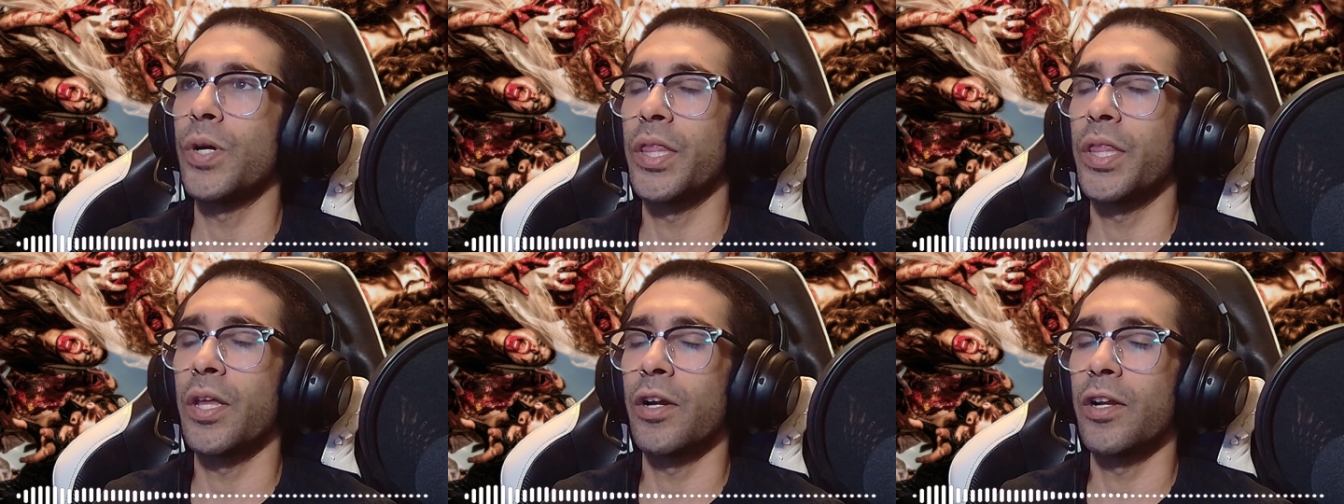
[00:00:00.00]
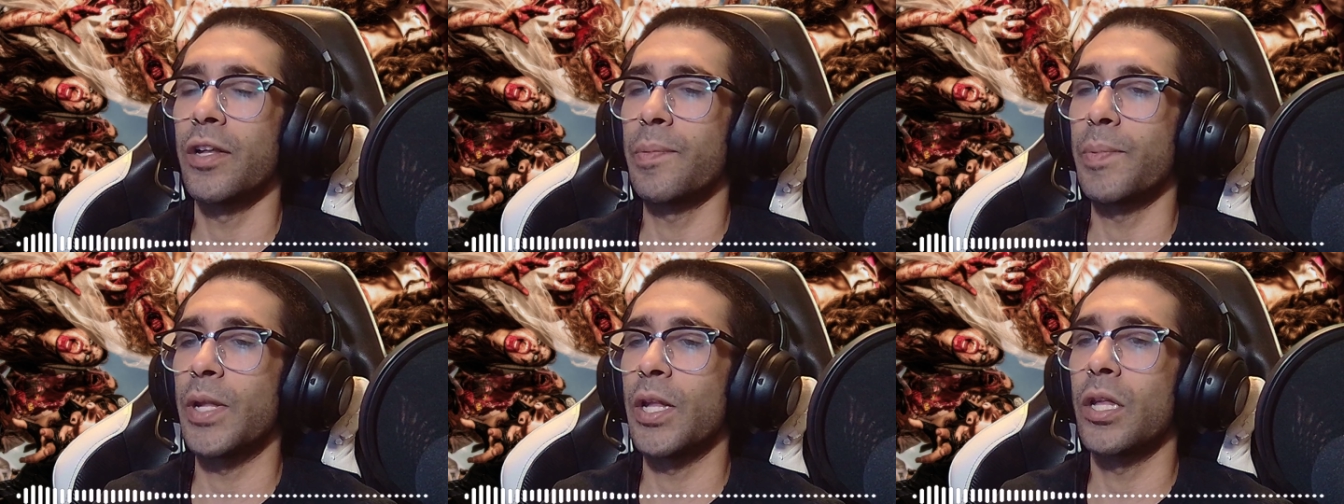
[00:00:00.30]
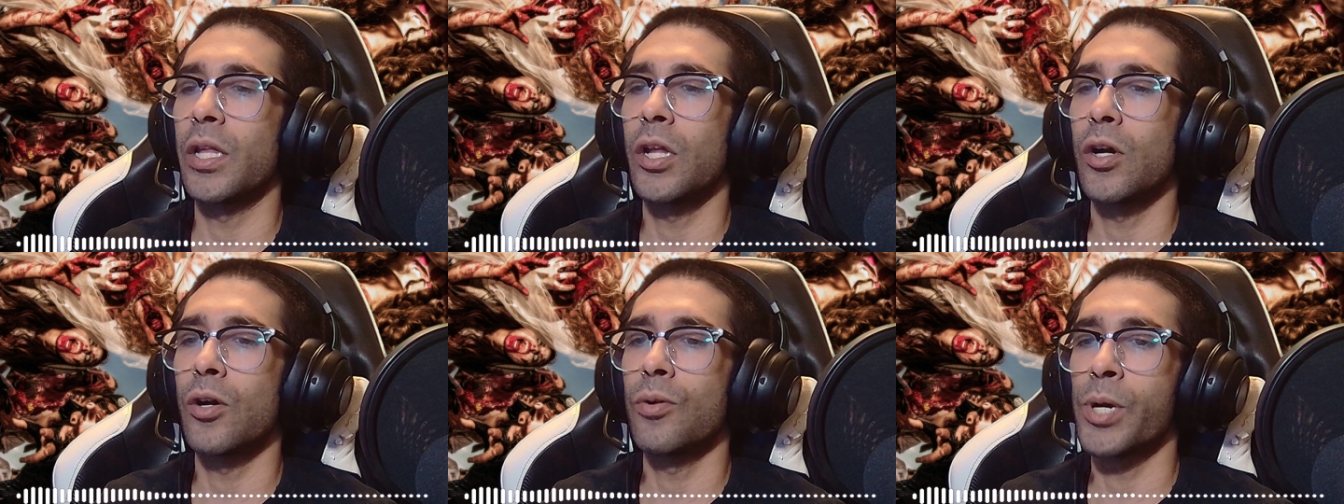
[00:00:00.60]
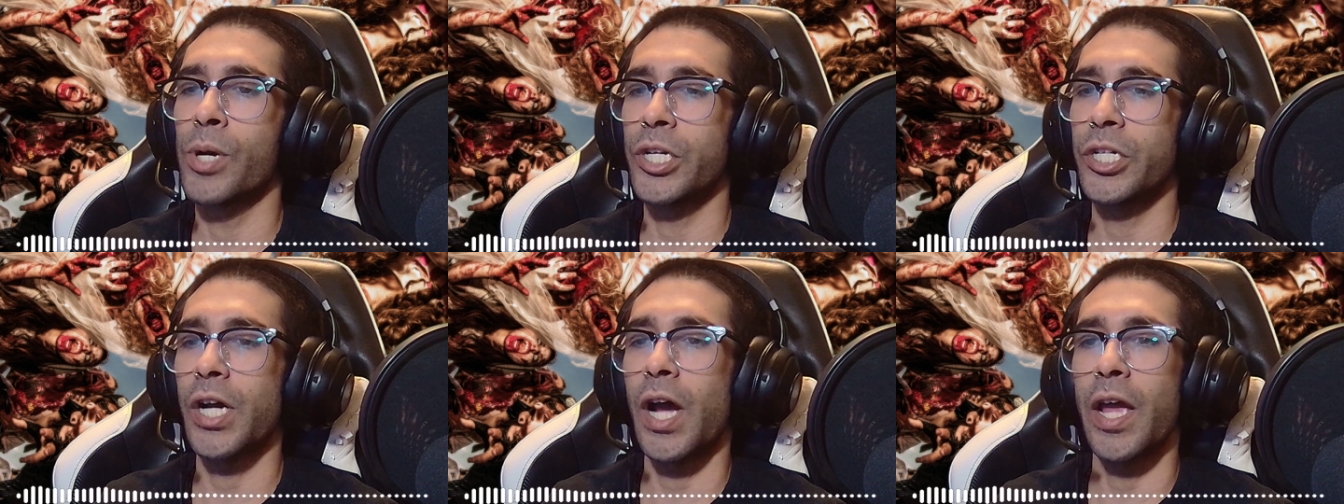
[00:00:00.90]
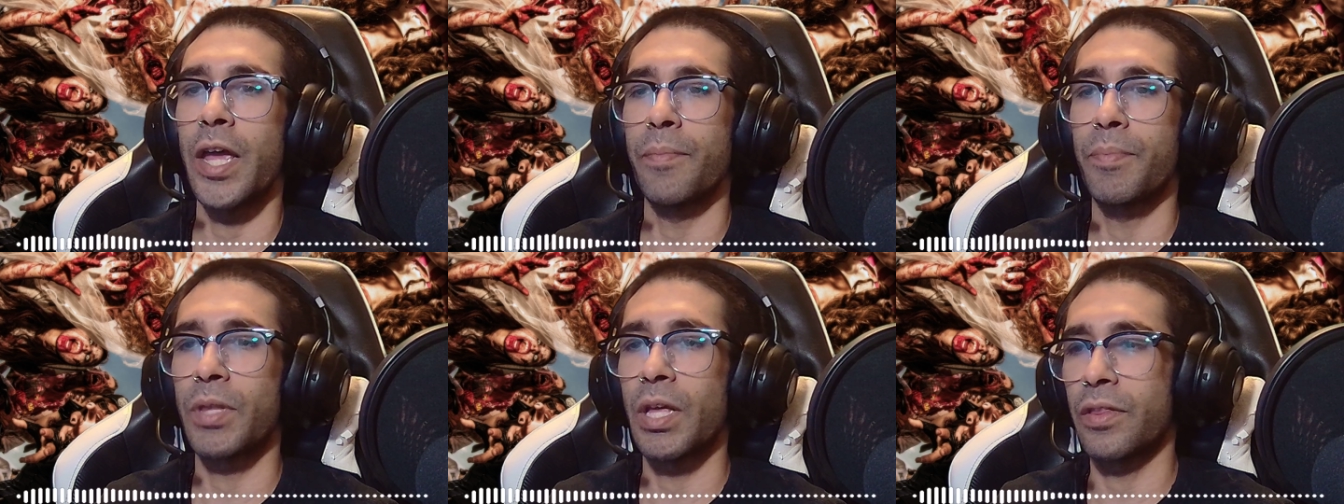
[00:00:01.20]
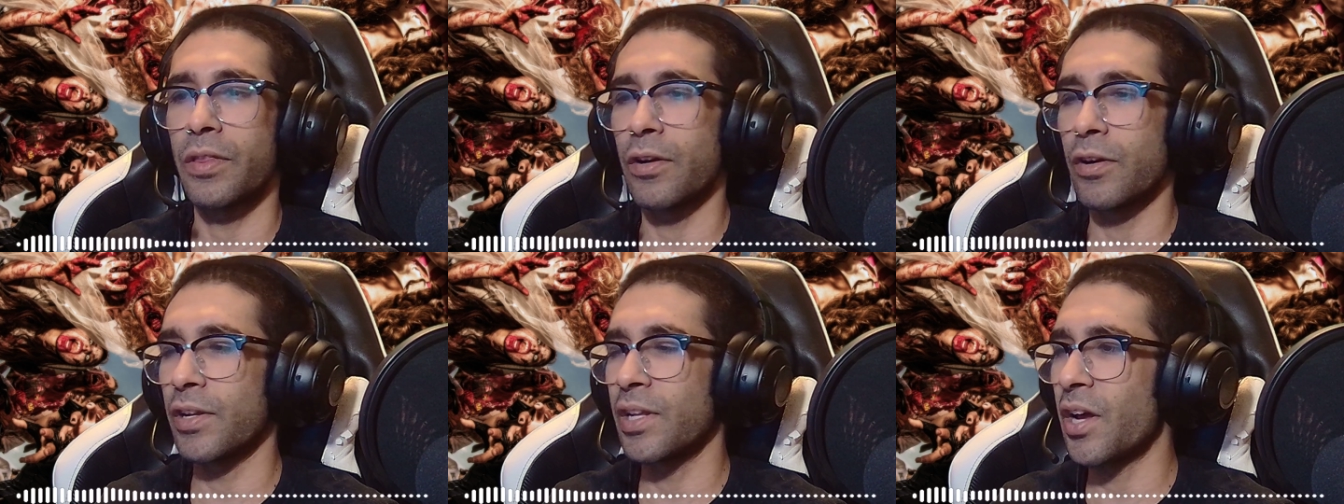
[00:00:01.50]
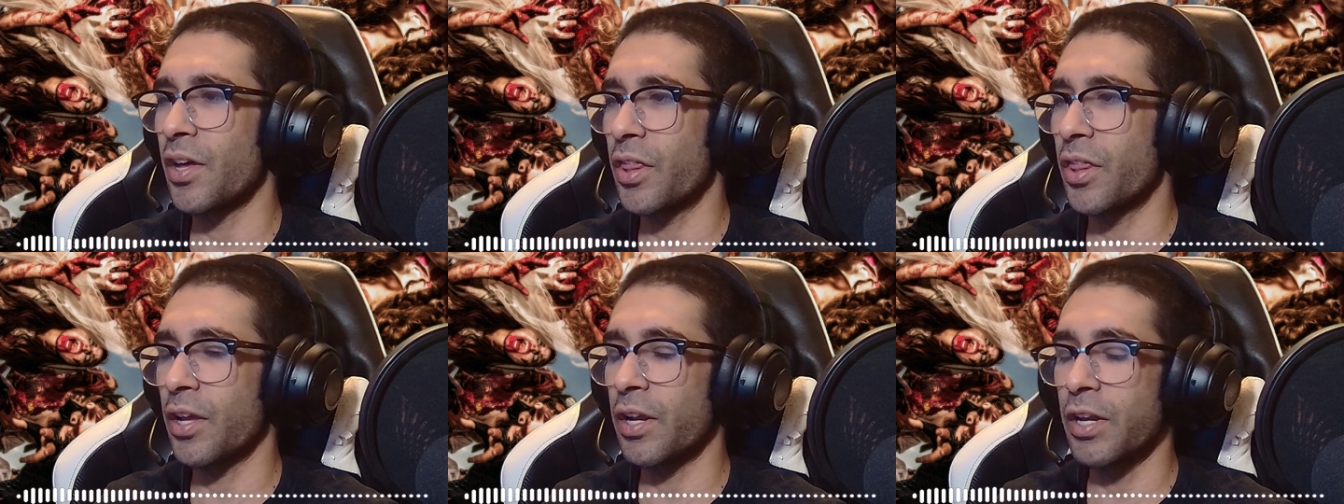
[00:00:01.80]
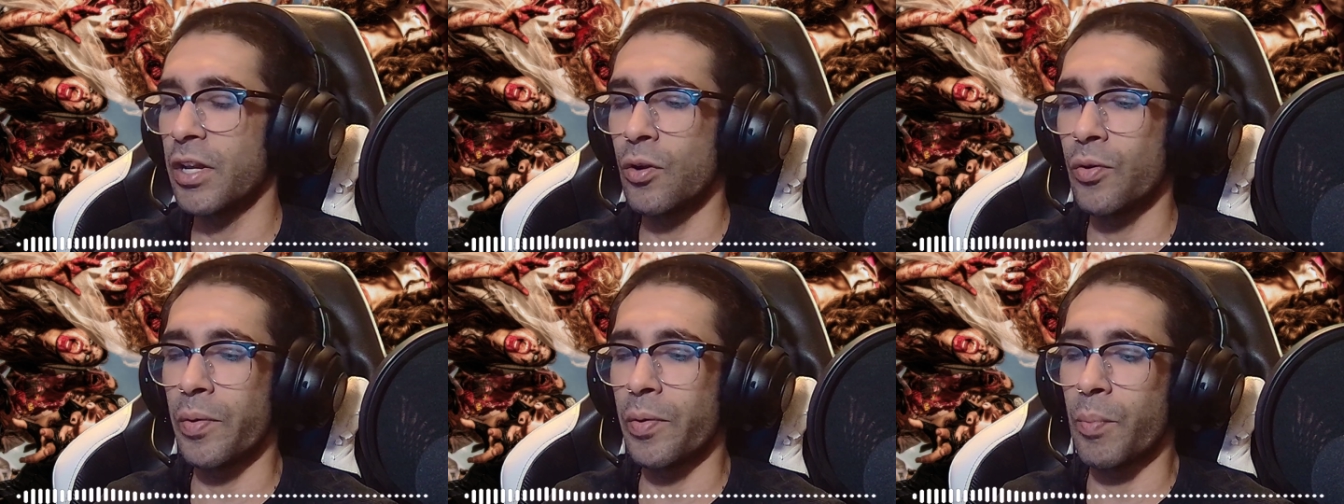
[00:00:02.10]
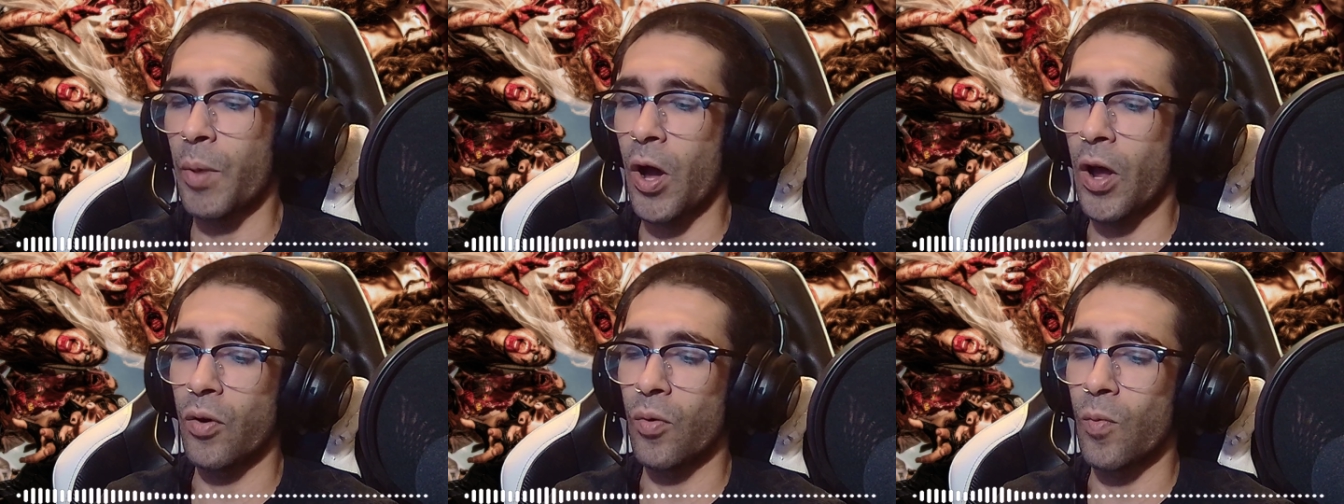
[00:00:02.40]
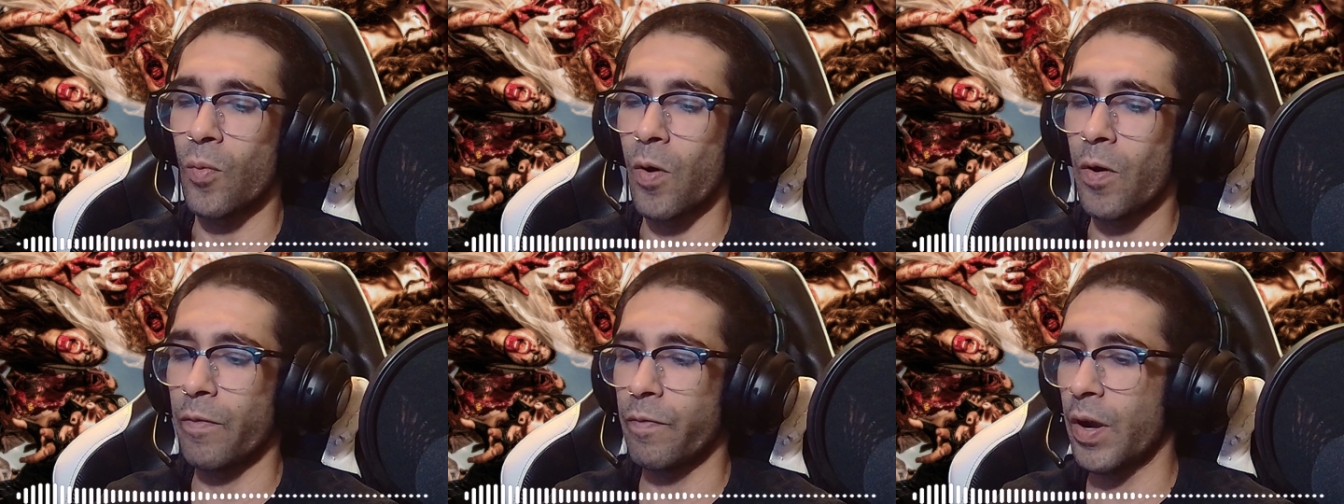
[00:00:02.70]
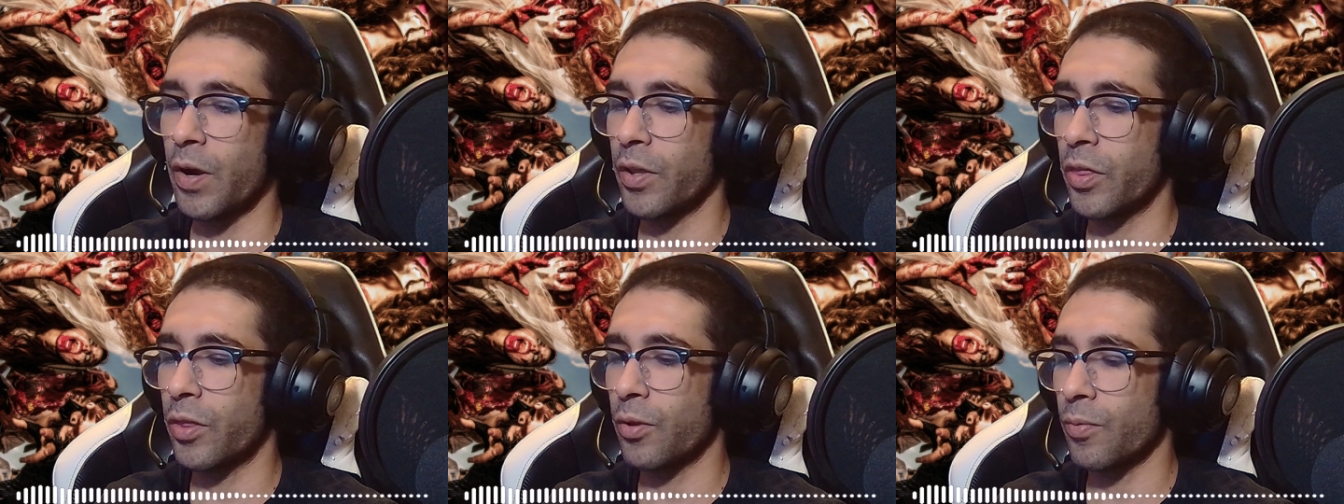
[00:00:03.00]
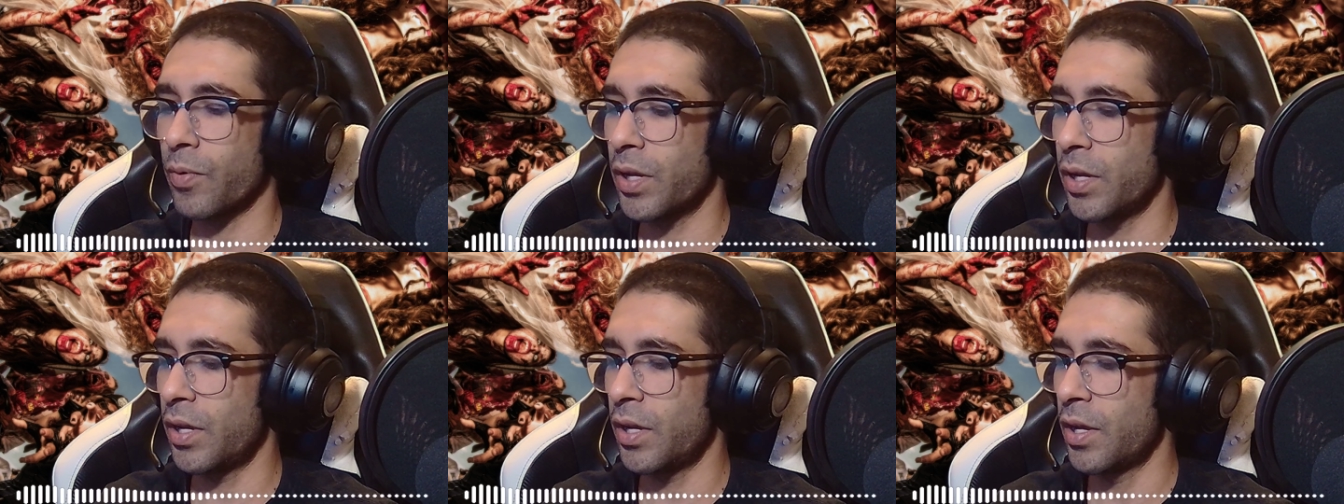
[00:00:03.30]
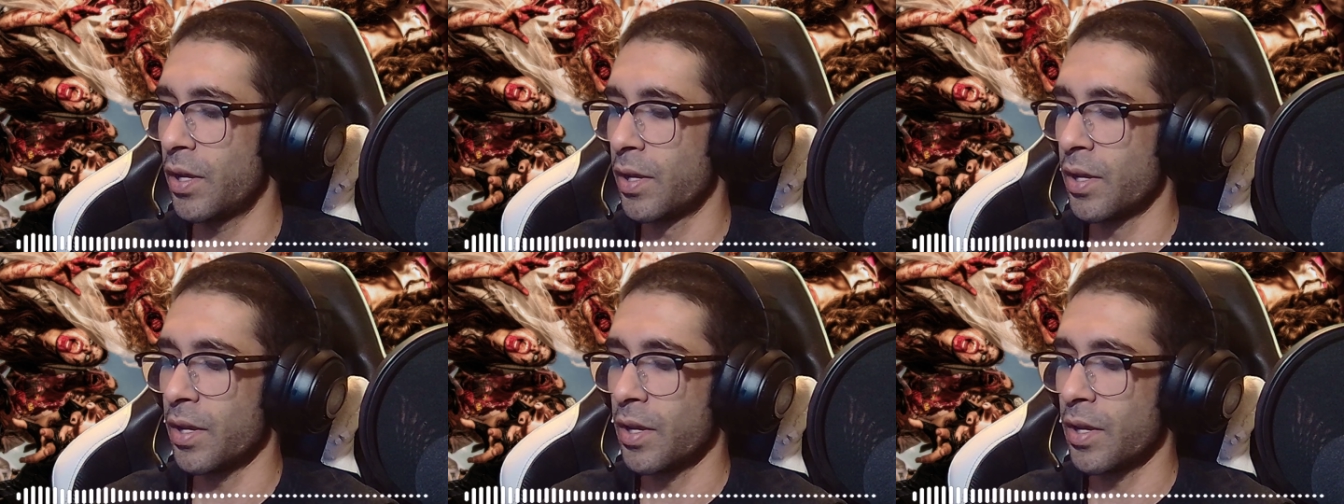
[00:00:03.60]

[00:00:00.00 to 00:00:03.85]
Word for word: and there's been so much hype that there's nothing new in Modern Warfare three,